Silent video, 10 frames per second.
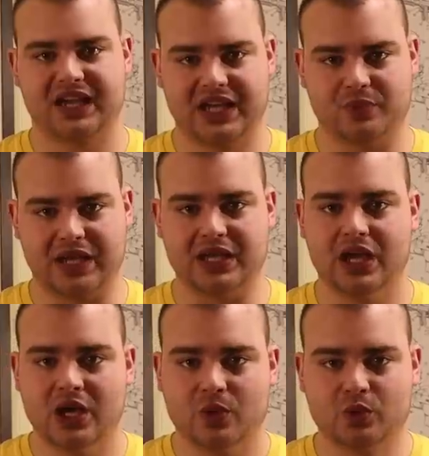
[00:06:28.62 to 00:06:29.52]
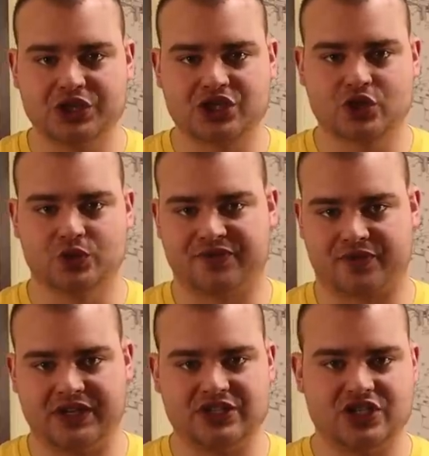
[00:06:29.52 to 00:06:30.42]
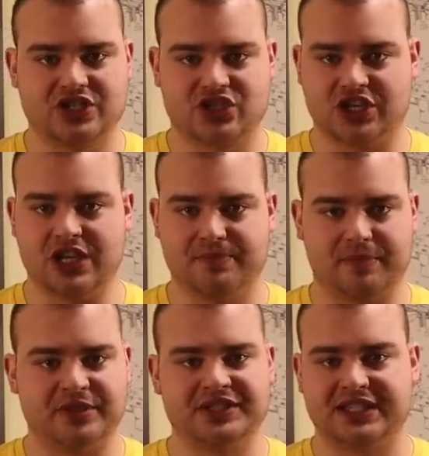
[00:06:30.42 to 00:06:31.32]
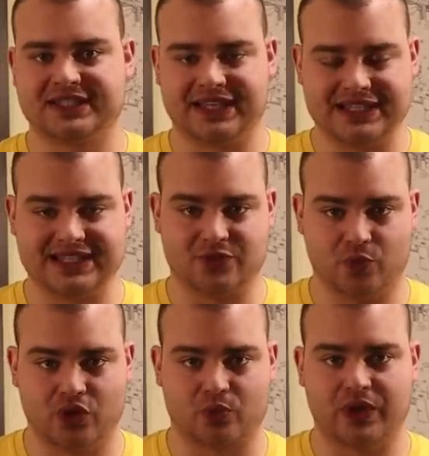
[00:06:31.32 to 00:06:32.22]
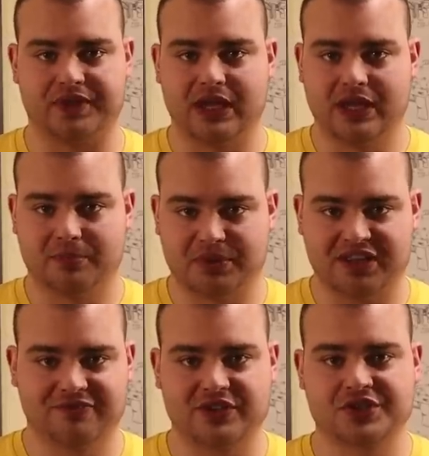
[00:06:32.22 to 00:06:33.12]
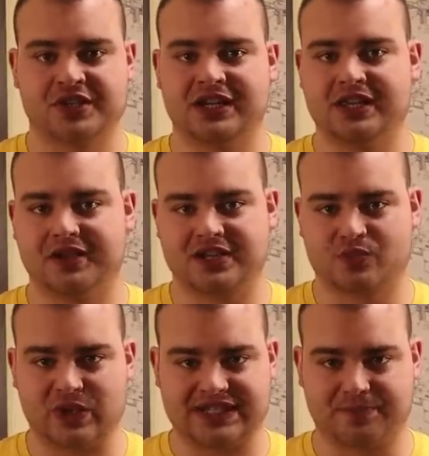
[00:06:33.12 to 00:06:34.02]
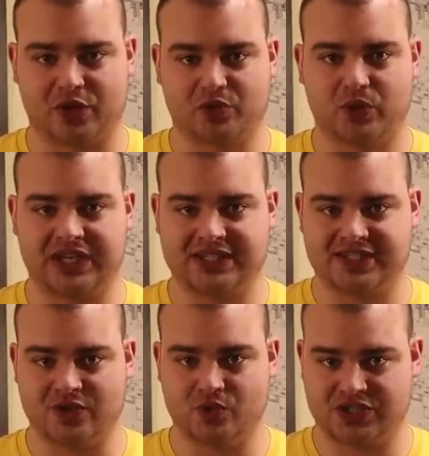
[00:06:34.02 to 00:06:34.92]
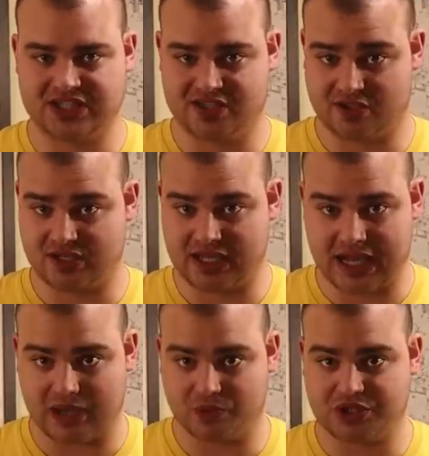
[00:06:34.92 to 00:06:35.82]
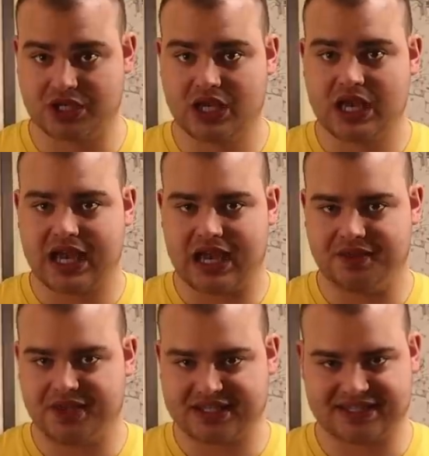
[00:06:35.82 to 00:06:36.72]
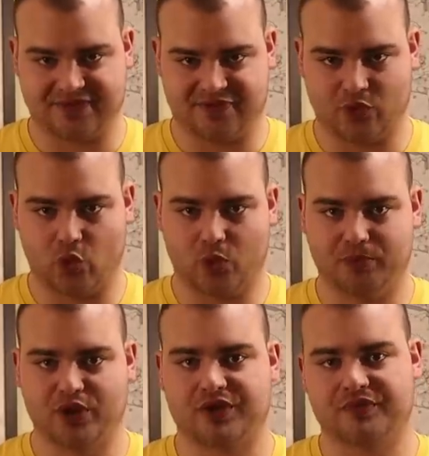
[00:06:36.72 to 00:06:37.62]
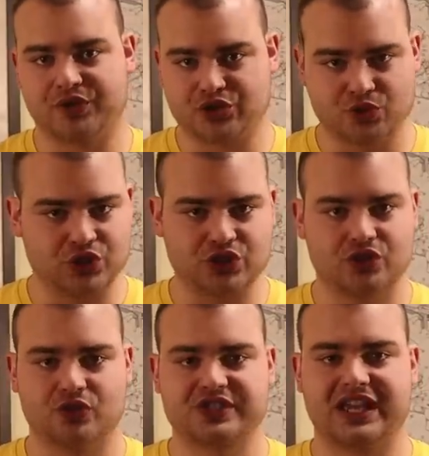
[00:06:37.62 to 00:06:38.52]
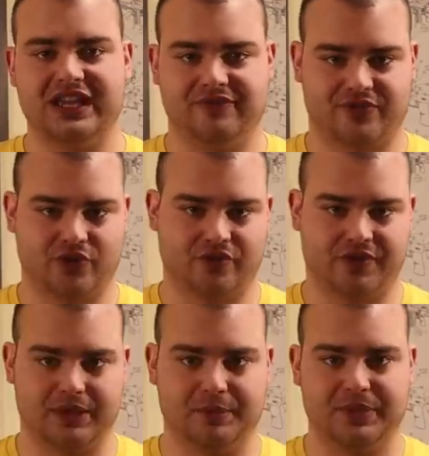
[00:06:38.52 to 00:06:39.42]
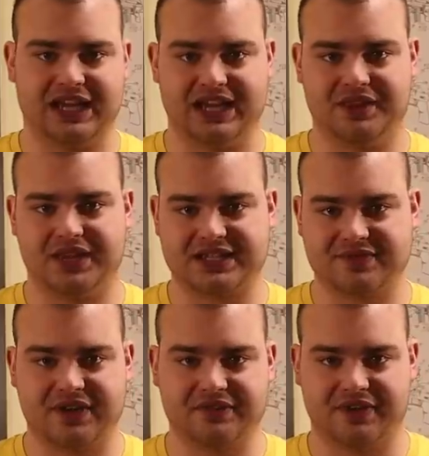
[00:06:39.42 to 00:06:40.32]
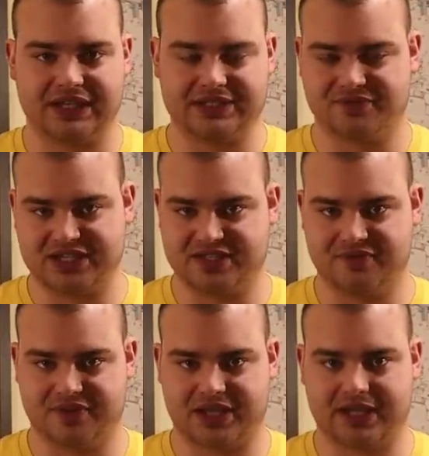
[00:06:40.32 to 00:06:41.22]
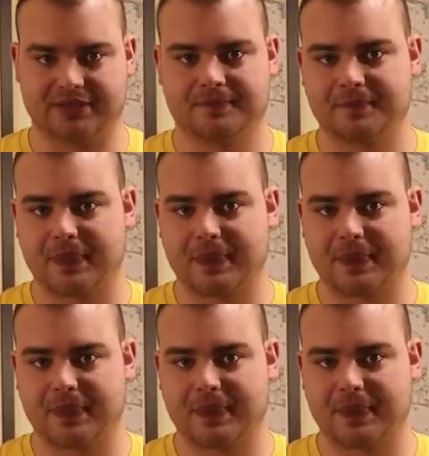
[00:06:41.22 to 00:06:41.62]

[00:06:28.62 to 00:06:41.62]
Anyway, wood is good for ranges, cheap, abundant and easy to work with, but unfortunately there's one spot when its use is not allowed, and that's the floor, both of the shooting souls and in front of them, and there's a very valid reason for that.